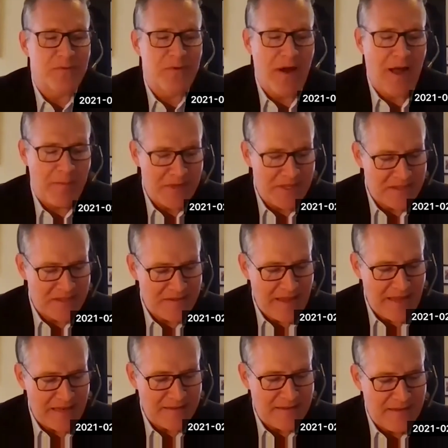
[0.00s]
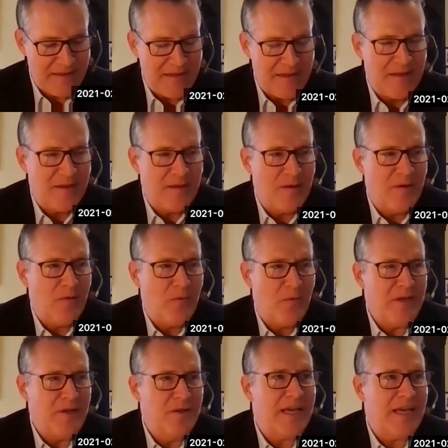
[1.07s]
Ram, is that
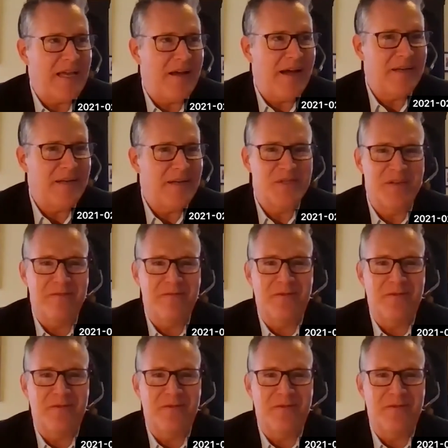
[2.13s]
when you look at hydrogen,